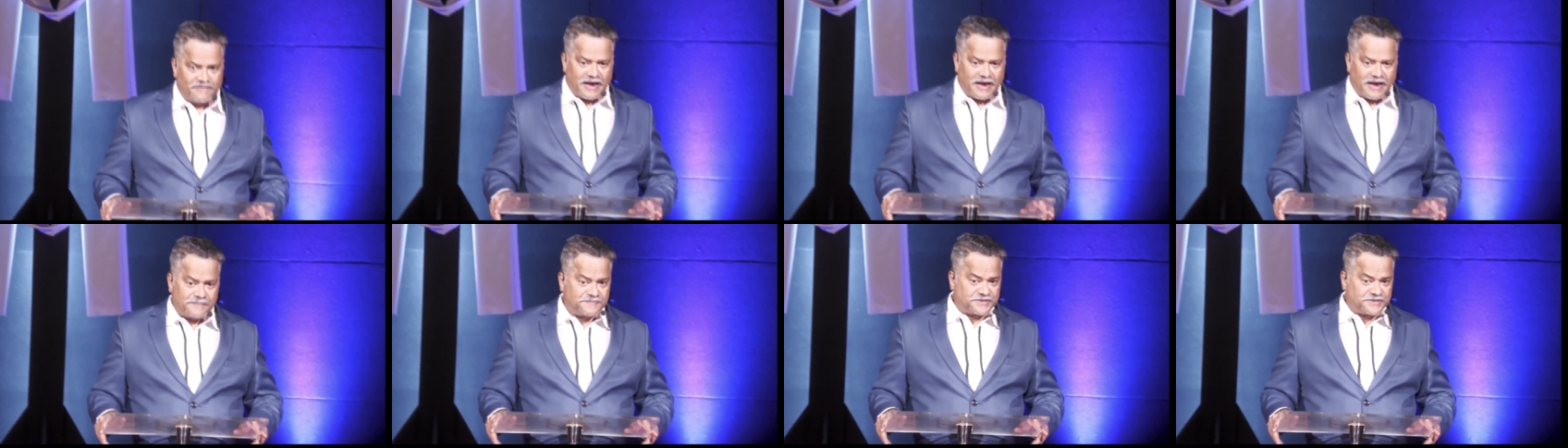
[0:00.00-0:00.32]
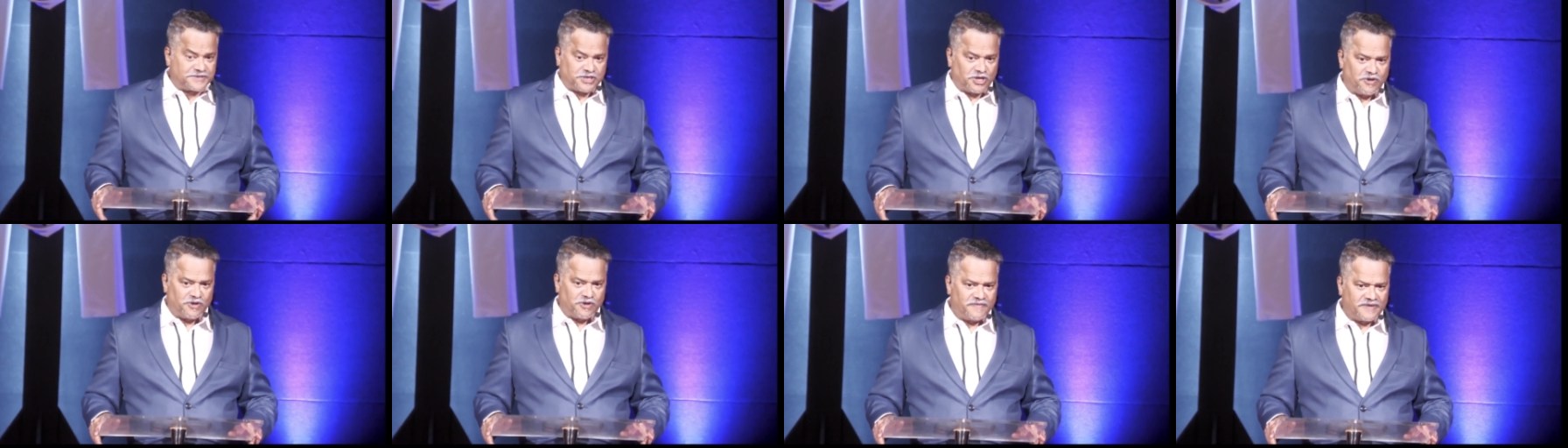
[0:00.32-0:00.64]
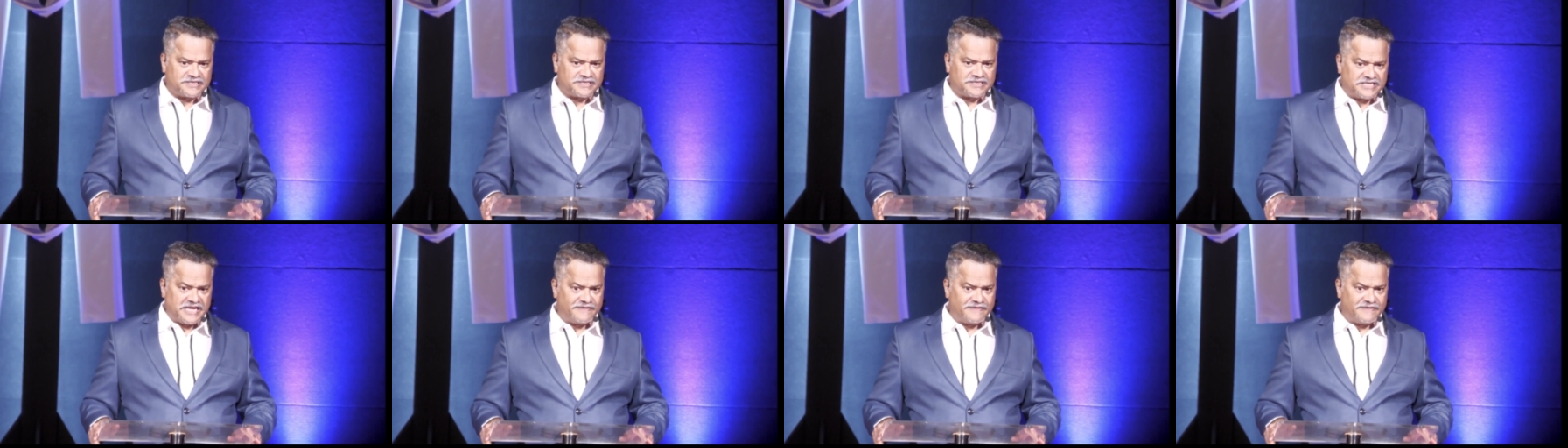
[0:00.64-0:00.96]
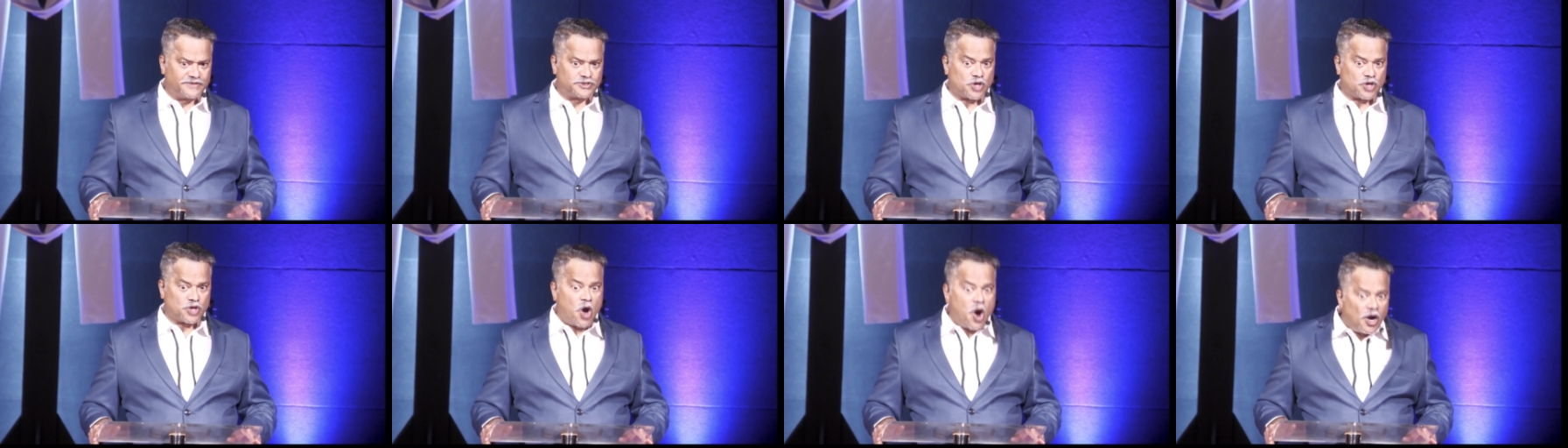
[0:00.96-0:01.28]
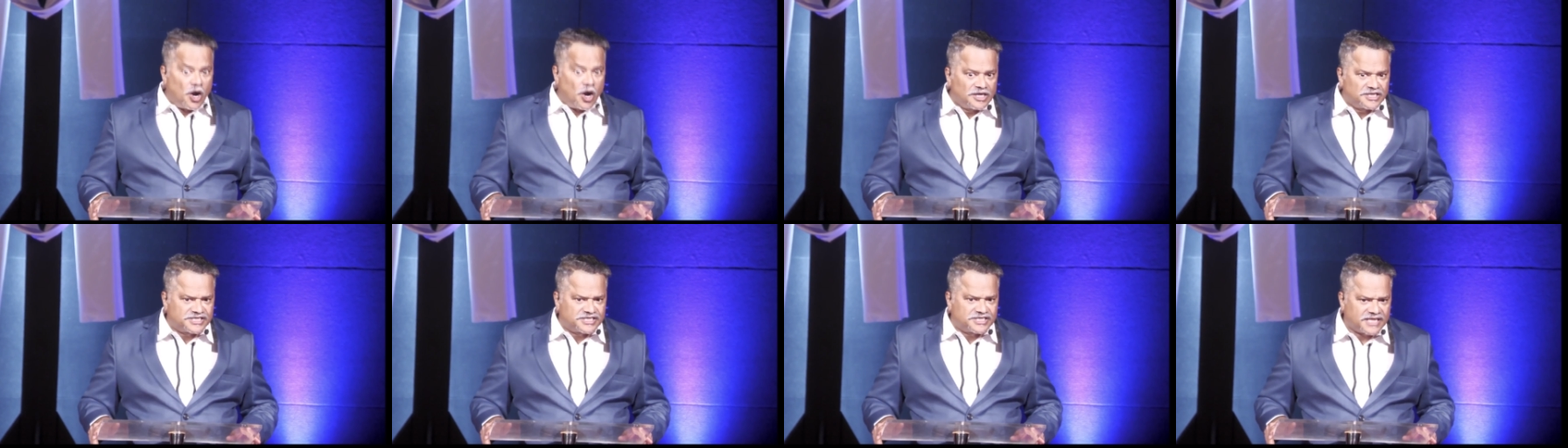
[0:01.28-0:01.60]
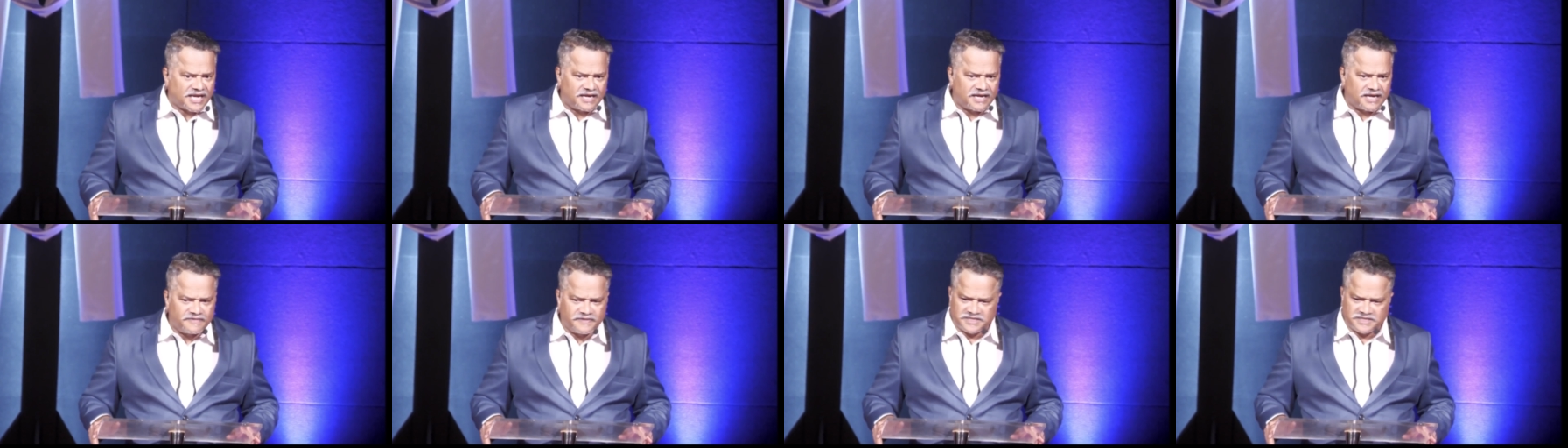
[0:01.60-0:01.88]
Absalom was David's own son.